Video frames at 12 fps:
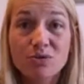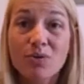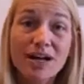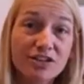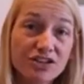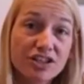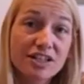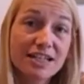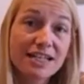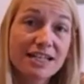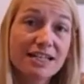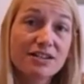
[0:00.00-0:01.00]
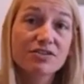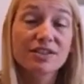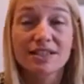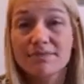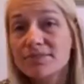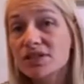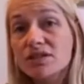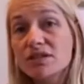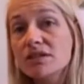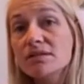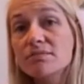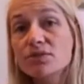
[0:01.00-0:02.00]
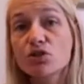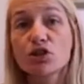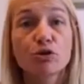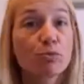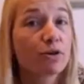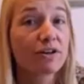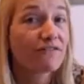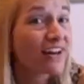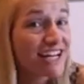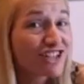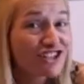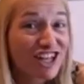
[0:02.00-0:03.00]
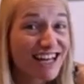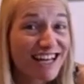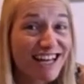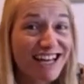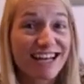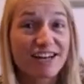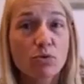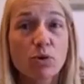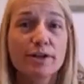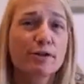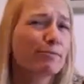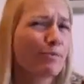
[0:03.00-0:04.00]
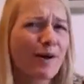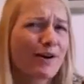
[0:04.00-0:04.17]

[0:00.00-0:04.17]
questioning your symptoms or your motivation or your